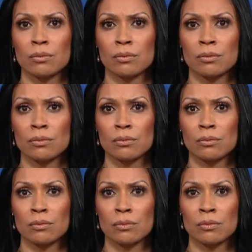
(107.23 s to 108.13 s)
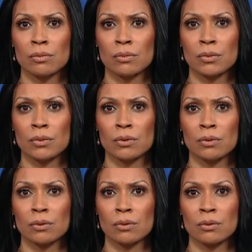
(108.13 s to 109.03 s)

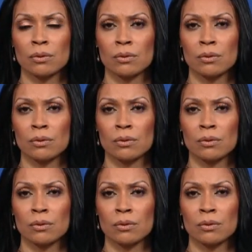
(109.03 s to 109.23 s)
[no speech]